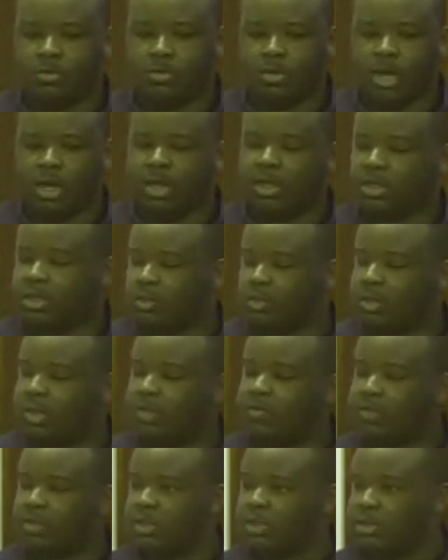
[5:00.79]
I guess I'm gonna
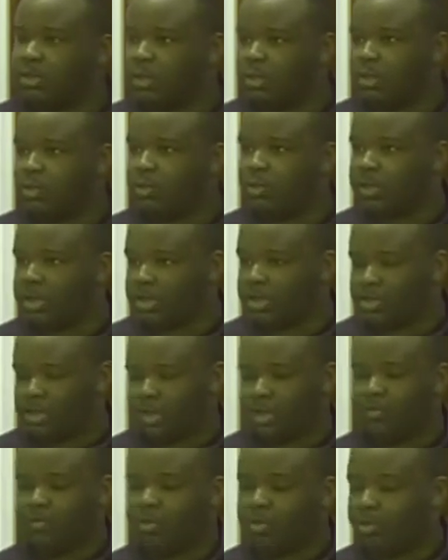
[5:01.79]
give a secret little the
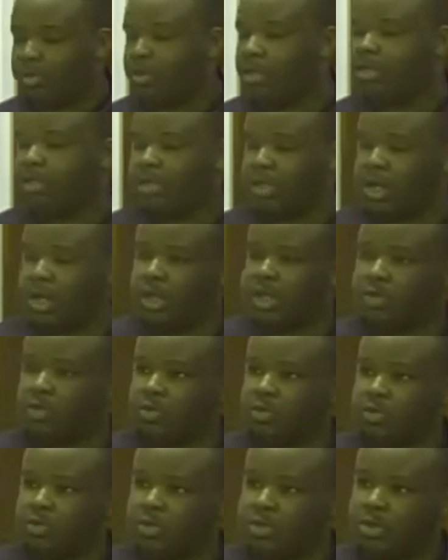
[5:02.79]
different brushes that I
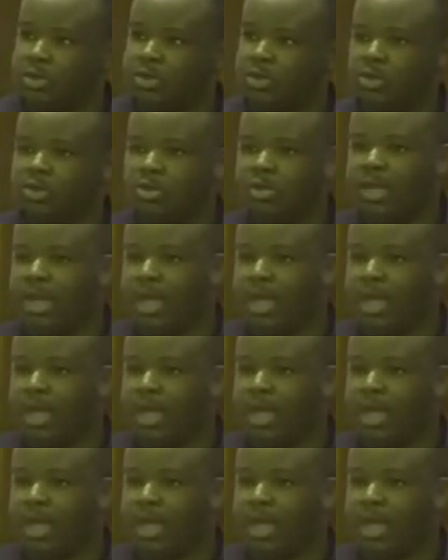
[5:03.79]
use to